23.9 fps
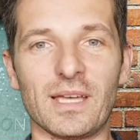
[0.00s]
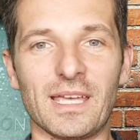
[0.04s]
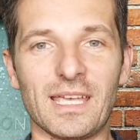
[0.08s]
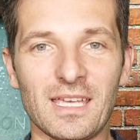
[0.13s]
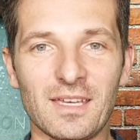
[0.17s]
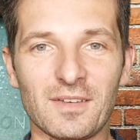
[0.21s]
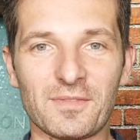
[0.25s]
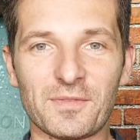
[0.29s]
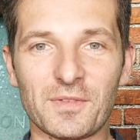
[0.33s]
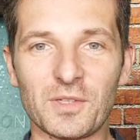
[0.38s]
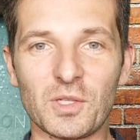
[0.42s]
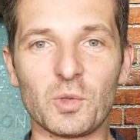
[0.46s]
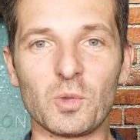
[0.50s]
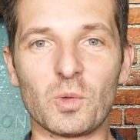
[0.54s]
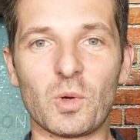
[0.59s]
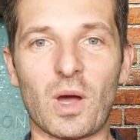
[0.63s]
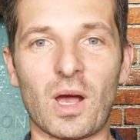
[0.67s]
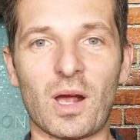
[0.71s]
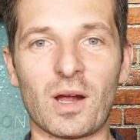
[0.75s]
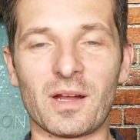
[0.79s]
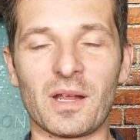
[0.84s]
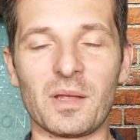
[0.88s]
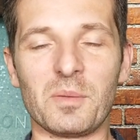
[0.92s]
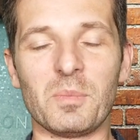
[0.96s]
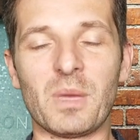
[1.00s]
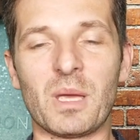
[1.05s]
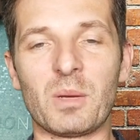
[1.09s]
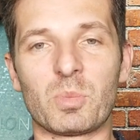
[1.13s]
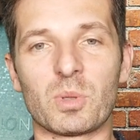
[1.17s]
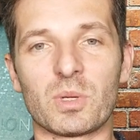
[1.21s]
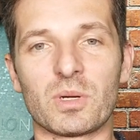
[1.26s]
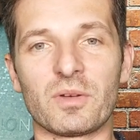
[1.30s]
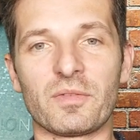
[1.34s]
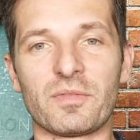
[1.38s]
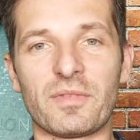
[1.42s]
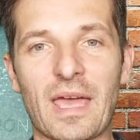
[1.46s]
if you are a
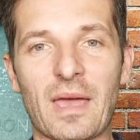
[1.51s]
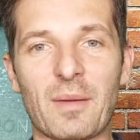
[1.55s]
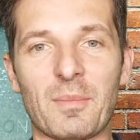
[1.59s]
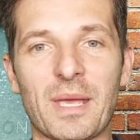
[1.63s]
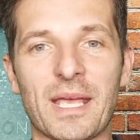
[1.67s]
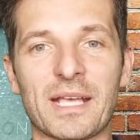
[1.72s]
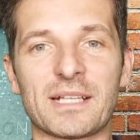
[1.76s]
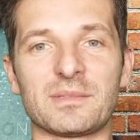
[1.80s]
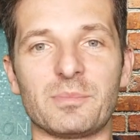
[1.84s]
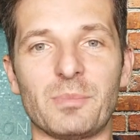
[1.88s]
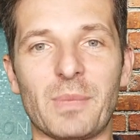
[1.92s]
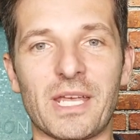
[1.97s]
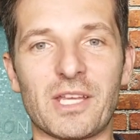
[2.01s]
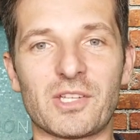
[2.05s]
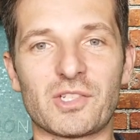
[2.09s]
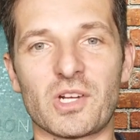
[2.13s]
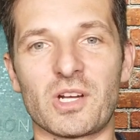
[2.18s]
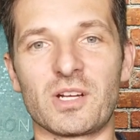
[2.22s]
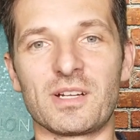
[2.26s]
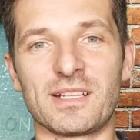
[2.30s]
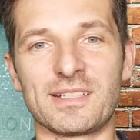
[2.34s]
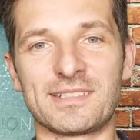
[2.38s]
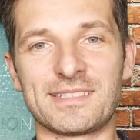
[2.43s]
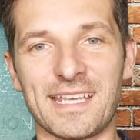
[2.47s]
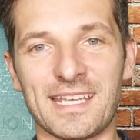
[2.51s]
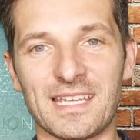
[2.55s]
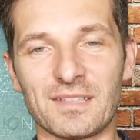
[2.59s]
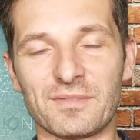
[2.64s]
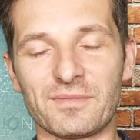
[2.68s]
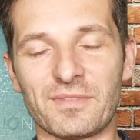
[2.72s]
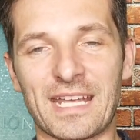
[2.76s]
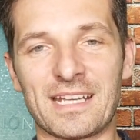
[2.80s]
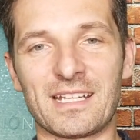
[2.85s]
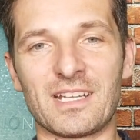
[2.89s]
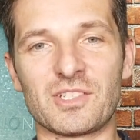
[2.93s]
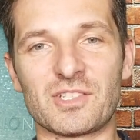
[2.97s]
member of Amex, make sure to take
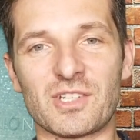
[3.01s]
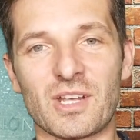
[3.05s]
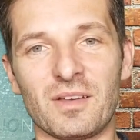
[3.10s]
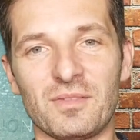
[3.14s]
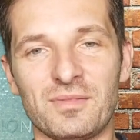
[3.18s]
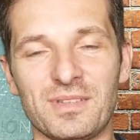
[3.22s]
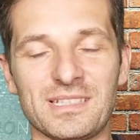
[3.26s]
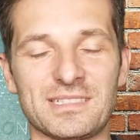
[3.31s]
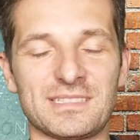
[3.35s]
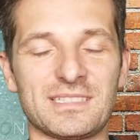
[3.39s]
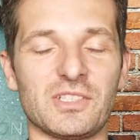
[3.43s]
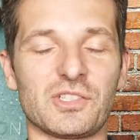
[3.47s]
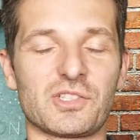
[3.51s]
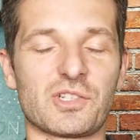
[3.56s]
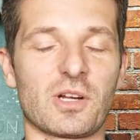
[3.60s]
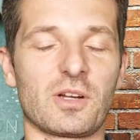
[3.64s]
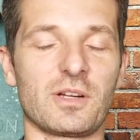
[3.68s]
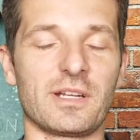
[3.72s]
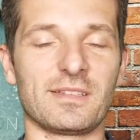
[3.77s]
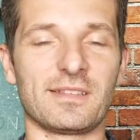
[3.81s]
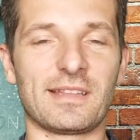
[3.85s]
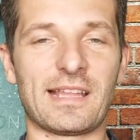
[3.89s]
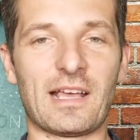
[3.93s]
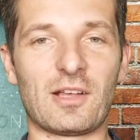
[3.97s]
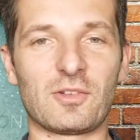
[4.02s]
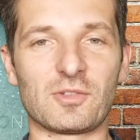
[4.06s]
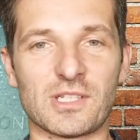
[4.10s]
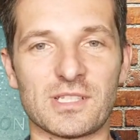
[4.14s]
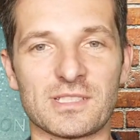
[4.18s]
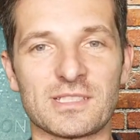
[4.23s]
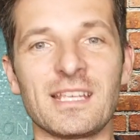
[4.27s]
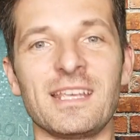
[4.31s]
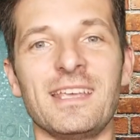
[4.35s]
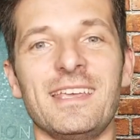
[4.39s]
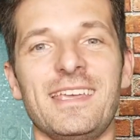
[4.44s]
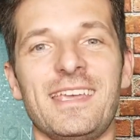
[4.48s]
advantage of the Centurion
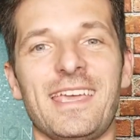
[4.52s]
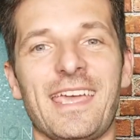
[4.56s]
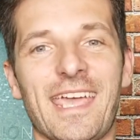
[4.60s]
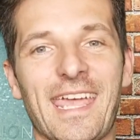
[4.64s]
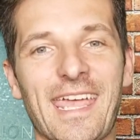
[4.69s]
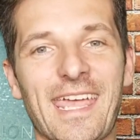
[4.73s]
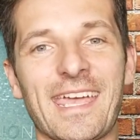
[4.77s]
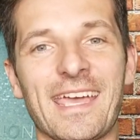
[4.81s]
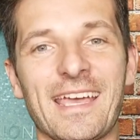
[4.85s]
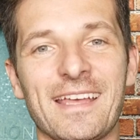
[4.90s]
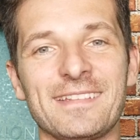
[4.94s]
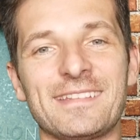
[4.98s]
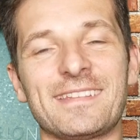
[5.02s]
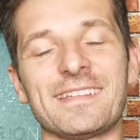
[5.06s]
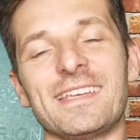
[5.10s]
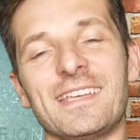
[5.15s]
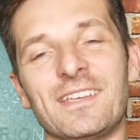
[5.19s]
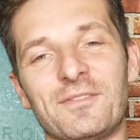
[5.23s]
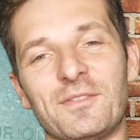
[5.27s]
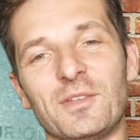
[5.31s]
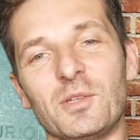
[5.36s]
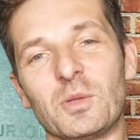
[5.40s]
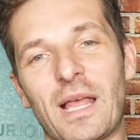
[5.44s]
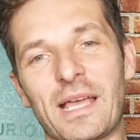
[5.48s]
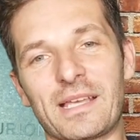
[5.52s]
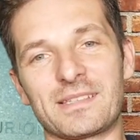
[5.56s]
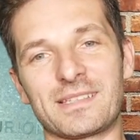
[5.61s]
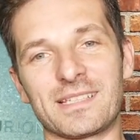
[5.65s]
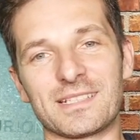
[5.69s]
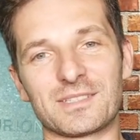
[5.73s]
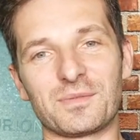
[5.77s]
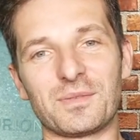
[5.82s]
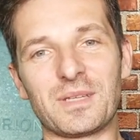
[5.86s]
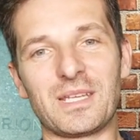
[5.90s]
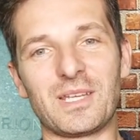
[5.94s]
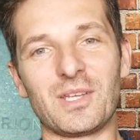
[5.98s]
lounges. And if you like
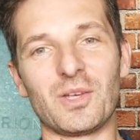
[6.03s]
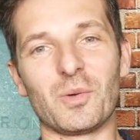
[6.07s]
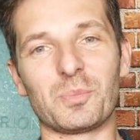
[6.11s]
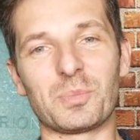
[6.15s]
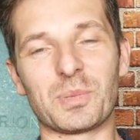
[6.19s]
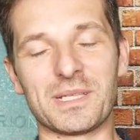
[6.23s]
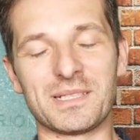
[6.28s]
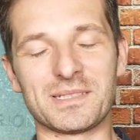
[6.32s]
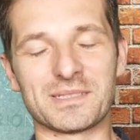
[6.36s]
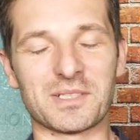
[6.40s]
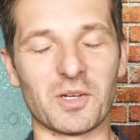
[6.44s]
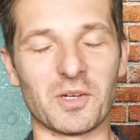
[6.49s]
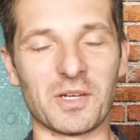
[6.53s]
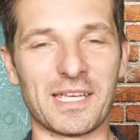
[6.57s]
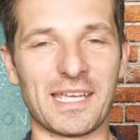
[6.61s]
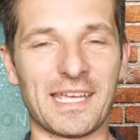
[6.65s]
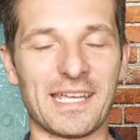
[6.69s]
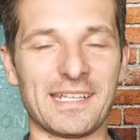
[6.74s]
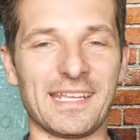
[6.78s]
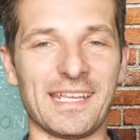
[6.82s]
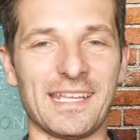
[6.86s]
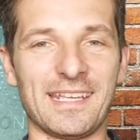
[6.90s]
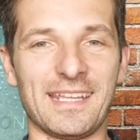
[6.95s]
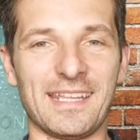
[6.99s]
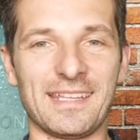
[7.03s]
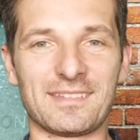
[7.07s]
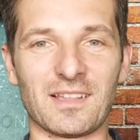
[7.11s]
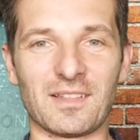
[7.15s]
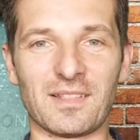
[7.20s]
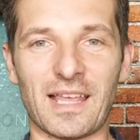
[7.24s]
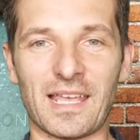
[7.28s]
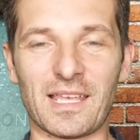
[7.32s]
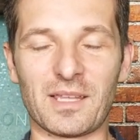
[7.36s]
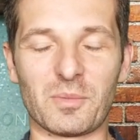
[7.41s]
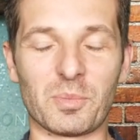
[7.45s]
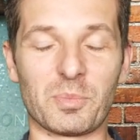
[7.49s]
this video, please go ahead and hit the
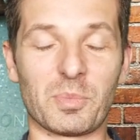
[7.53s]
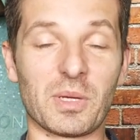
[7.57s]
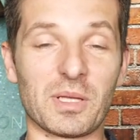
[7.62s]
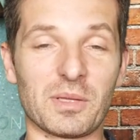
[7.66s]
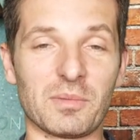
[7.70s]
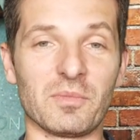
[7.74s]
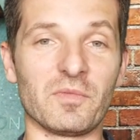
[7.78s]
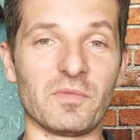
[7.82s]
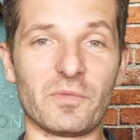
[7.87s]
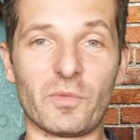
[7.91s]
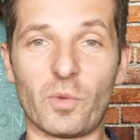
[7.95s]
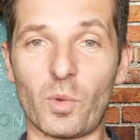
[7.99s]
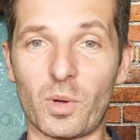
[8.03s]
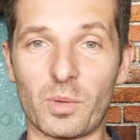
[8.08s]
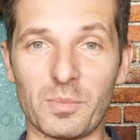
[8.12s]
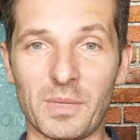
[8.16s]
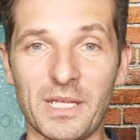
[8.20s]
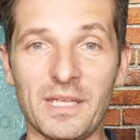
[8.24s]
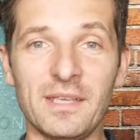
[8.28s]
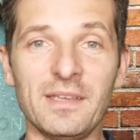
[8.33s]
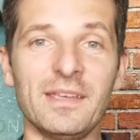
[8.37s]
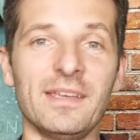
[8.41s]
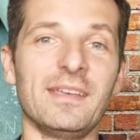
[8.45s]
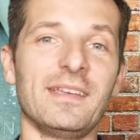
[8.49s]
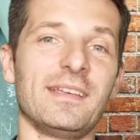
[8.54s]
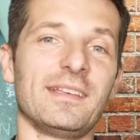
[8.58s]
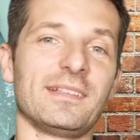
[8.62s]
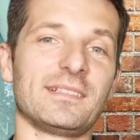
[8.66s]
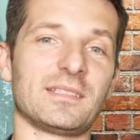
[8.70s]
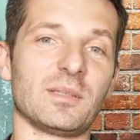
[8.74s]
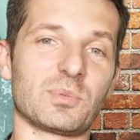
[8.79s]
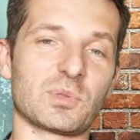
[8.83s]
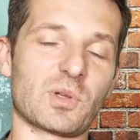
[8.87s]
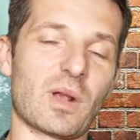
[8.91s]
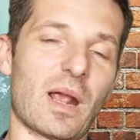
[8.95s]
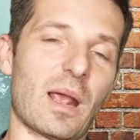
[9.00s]
like button for me.
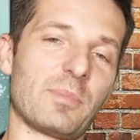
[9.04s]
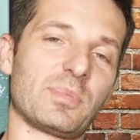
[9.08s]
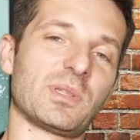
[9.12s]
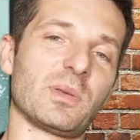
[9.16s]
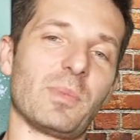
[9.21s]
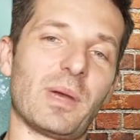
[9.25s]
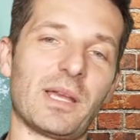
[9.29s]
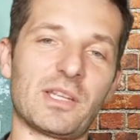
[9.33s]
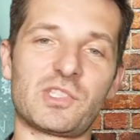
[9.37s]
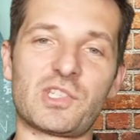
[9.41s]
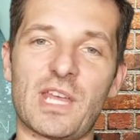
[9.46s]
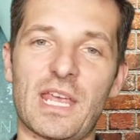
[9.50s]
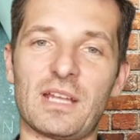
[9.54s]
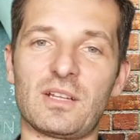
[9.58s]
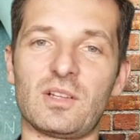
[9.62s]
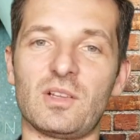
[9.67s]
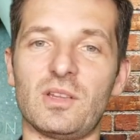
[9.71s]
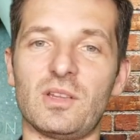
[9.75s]
Subscribe to my channel